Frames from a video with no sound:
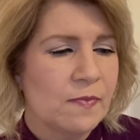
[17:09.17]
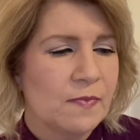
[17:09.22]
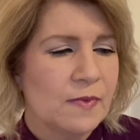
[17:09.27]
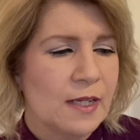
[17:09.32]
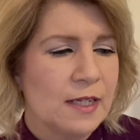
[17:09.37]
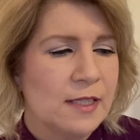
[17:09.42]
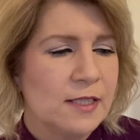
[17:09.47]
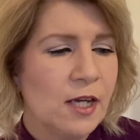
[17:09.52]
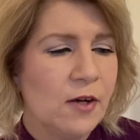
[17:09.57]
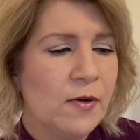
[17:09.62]

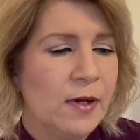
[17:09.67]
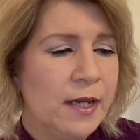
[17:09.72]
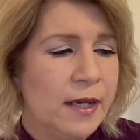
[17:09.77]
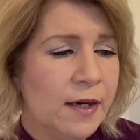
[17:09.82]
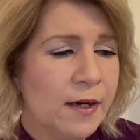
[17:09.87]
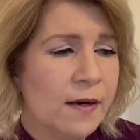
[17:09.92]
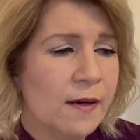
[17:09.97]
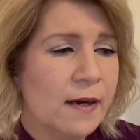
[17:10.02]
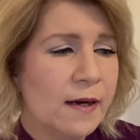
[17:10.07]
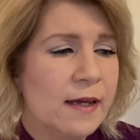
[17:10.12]
So
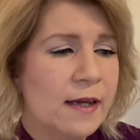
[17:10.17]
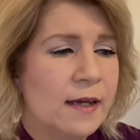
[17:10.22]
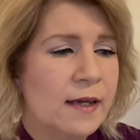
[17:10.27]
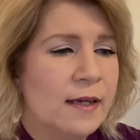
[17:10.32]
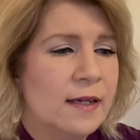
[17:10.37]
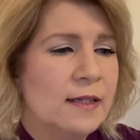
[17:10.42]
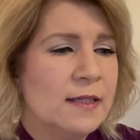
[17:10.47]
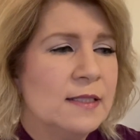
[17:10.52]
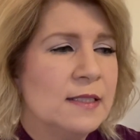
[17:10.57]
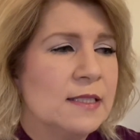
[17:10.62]
here
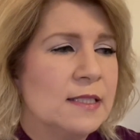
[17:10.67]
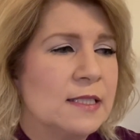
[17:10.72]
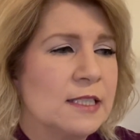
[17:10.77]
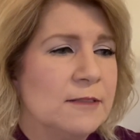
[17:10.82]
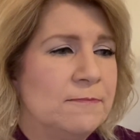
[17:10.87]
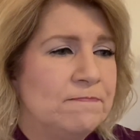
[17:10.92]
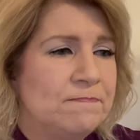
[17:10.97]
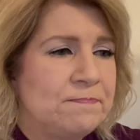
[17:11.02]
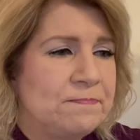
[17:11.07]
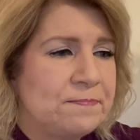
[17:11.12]

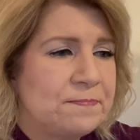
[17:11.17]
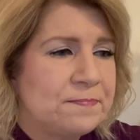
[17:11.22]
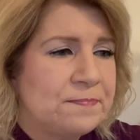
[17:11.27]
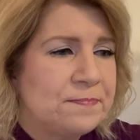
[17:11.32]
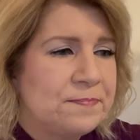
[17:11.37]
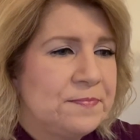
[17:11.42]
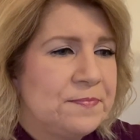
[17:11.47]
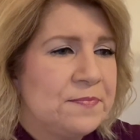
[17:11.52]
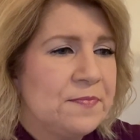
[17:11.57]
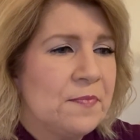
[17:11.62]
is
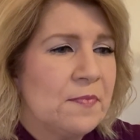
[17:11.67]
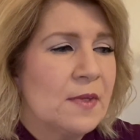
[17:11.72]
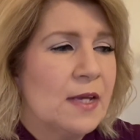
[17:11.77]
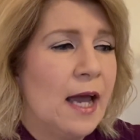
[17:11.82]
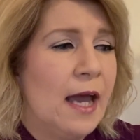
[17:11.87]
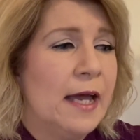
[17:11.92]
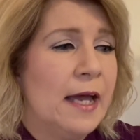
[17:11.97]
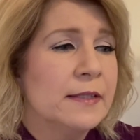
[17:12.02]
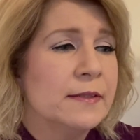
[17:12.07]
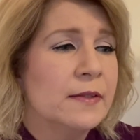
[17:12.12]

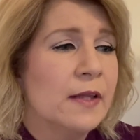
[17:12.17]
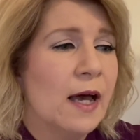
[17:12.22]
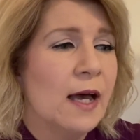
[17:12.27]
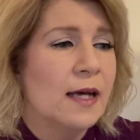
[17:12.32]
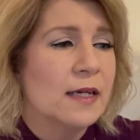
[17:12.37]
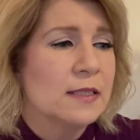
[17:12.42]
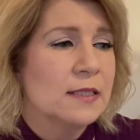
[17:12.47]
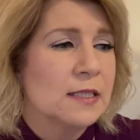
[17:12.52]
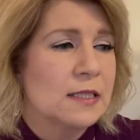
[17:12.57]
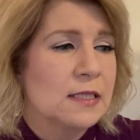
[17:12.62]
a
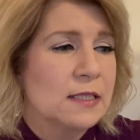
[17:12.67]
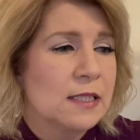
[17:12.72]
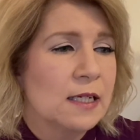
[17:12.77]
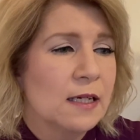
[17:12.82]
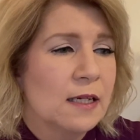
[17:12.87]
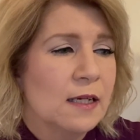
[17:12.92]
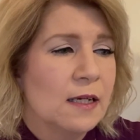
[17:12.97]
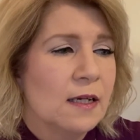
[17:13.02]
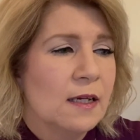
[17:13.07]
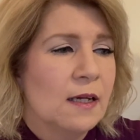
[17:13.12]
list
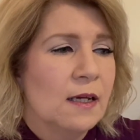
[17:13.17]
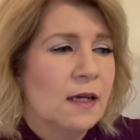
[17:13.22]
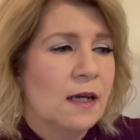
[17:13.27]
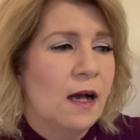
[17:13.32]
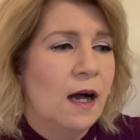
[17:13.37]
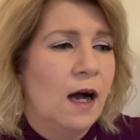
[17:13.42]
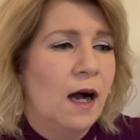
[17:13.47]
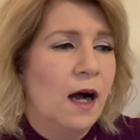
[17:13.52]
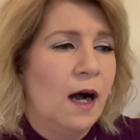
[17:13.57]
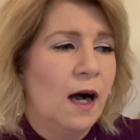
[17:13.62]

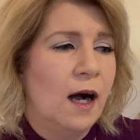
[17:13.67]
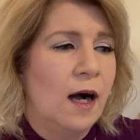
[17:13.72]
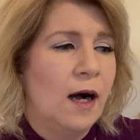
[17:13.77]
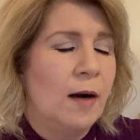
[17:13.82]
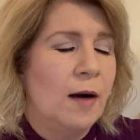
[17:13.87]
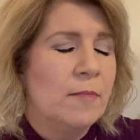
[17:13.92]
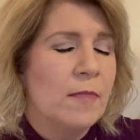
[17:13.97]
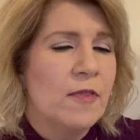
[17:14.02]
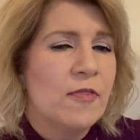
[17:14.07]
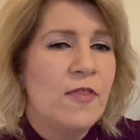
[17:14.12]

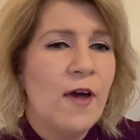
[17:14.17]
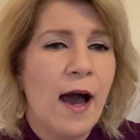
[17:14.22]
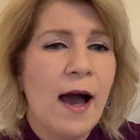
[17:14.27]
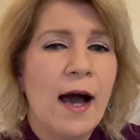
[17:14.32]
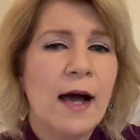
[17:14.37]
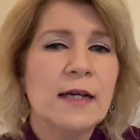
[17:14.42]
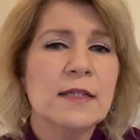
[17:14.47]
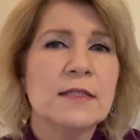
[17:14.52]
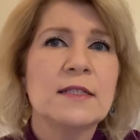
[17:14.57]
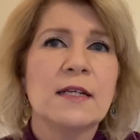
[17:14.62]

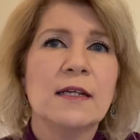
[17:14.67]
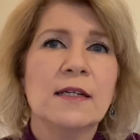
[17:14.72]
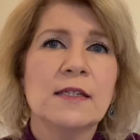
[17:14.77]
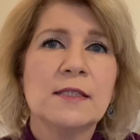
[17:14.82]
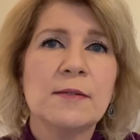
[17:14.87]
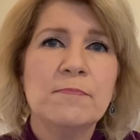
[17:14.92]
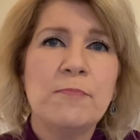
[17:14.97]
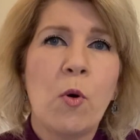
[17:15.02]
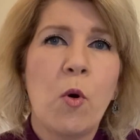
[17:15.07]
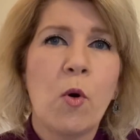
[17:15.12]
that
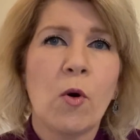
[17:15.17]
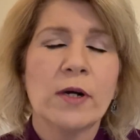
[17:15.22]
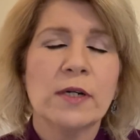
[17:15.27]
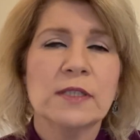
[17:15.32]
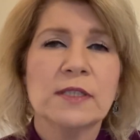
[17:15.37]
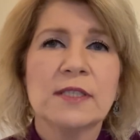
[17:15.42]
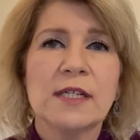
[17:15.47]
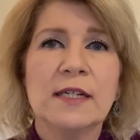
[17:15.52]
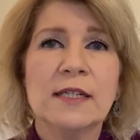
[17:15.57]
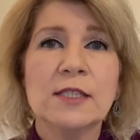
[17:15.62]
is
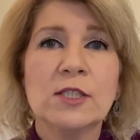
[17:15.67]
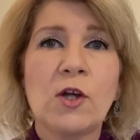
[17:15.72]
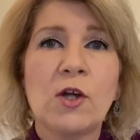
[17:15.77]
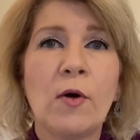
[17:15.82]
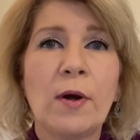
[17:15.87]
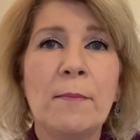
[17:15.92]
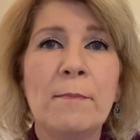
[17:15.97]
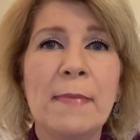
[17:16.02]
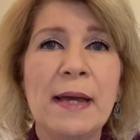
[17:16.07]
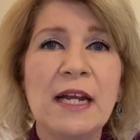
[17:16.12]
important, and it's
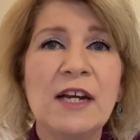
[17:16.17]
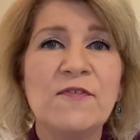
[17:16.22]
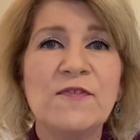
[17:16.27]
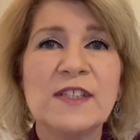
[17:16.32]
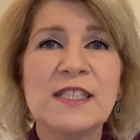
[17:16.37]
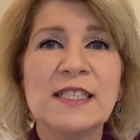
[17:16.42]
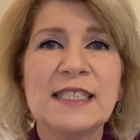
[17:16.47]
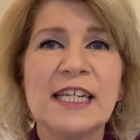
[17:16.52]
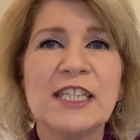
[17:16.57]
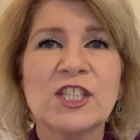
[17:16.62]
called a
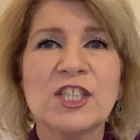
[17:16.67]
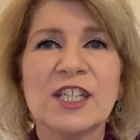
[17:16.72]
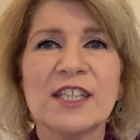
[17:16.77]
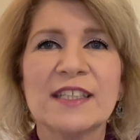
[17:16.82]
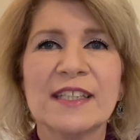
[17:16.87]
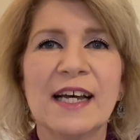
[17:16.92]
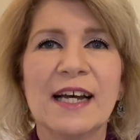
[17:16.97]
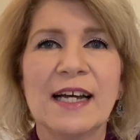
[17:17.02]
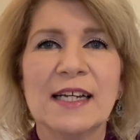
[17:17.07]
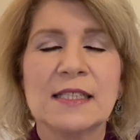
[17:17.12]

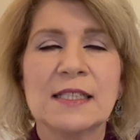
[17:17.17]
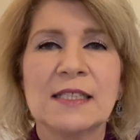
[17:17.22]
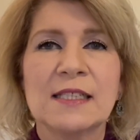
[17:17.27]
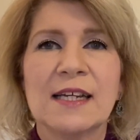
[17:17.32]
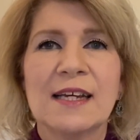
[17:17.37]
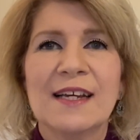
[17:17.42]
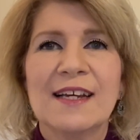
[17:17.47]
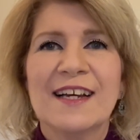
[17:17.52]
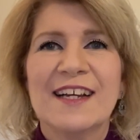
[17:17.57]
manifestation list.